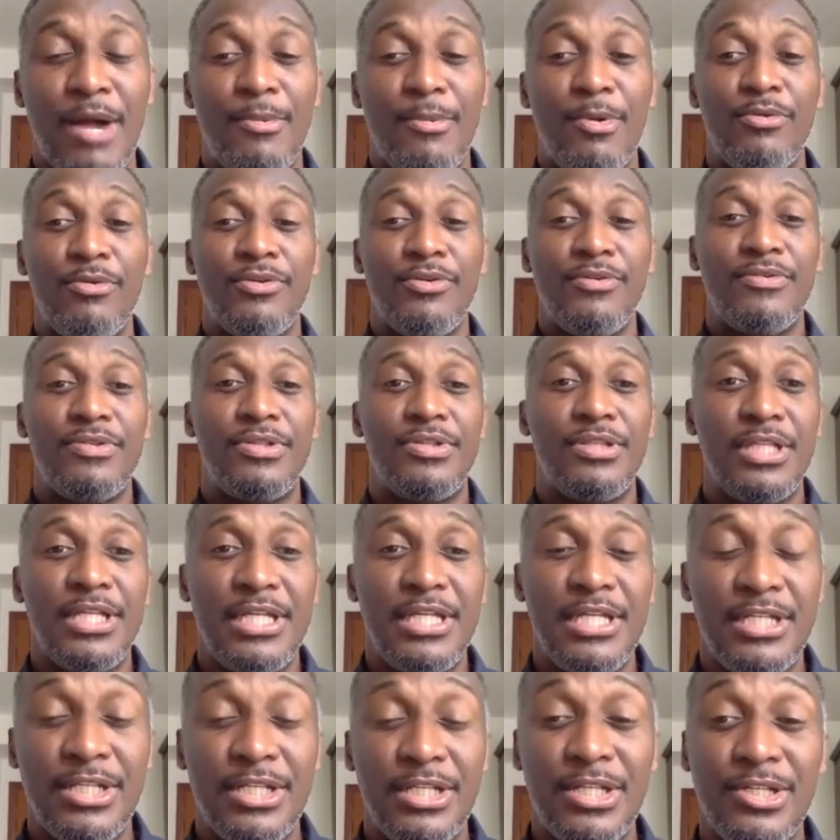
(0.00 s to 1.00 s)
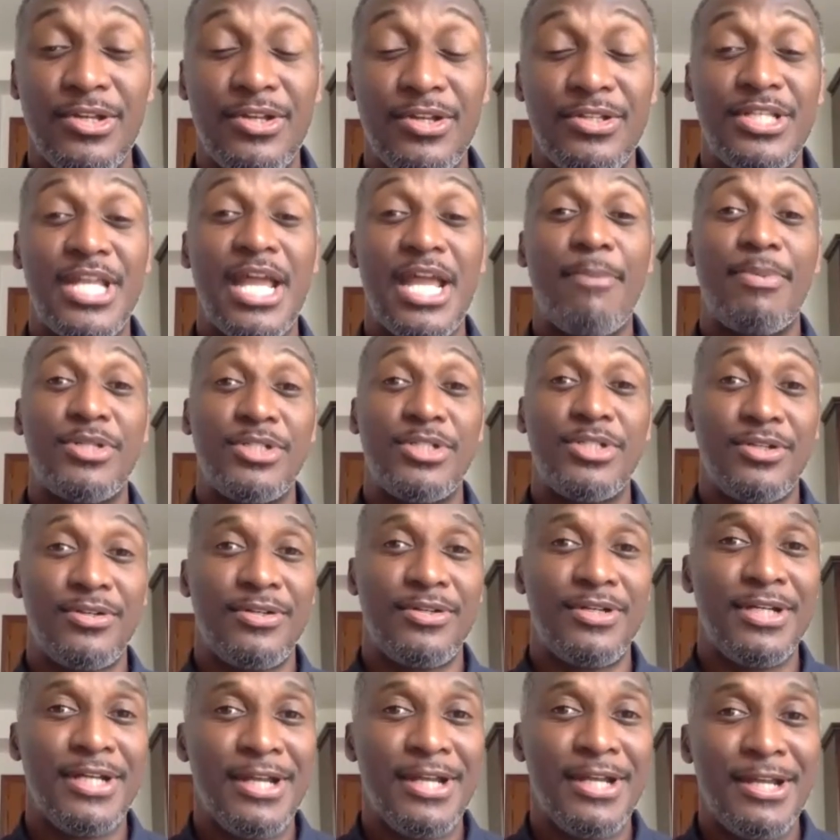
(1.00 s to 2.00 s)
who you've seen, your temperature,